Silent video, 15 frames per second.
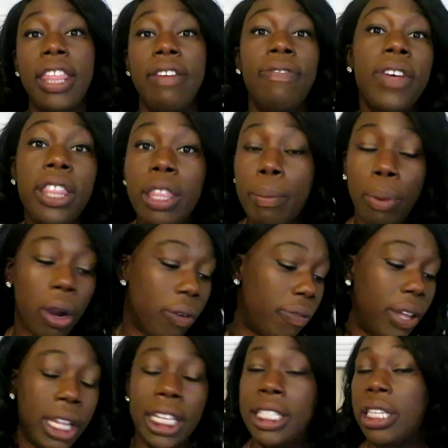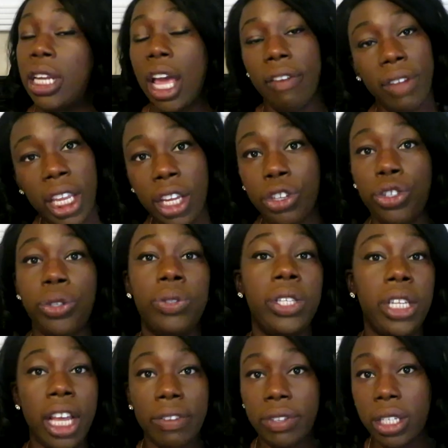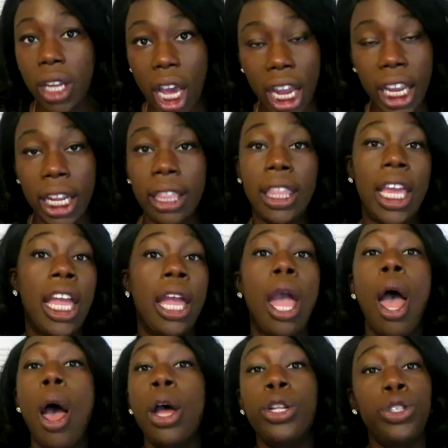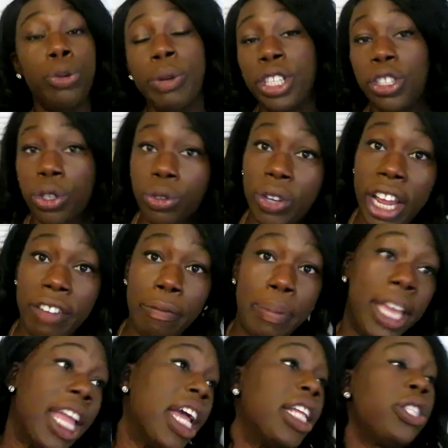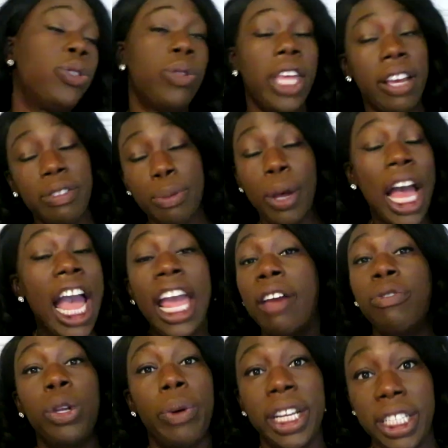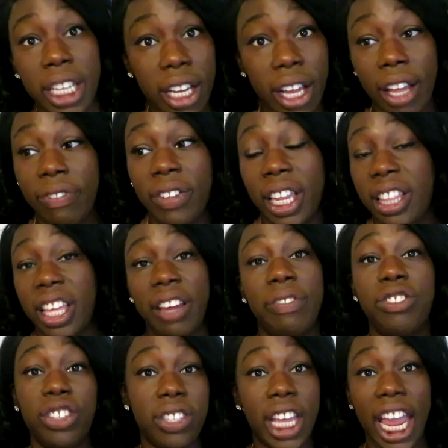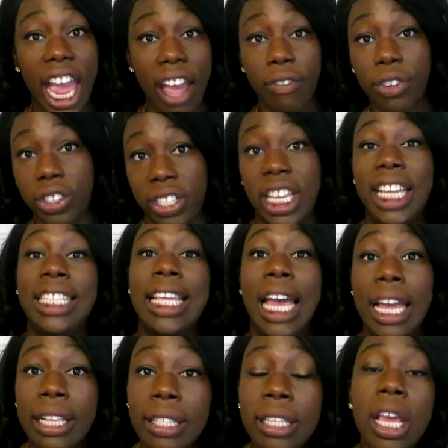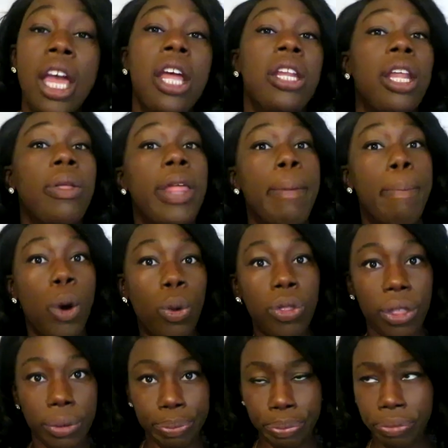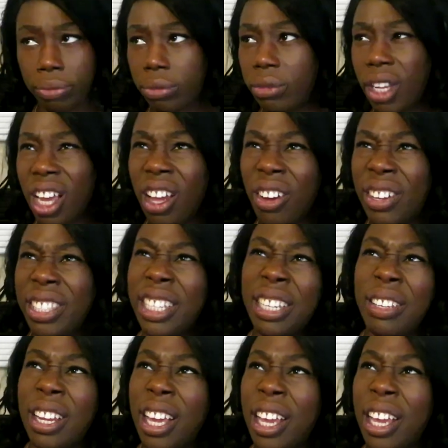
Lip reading: they fit them perfectly, didn't have any issues, didn't have to tie anything. Do my children have big heads? Do they have small? I have no idea. I feel like they have just like average size heads. Now they both, no, that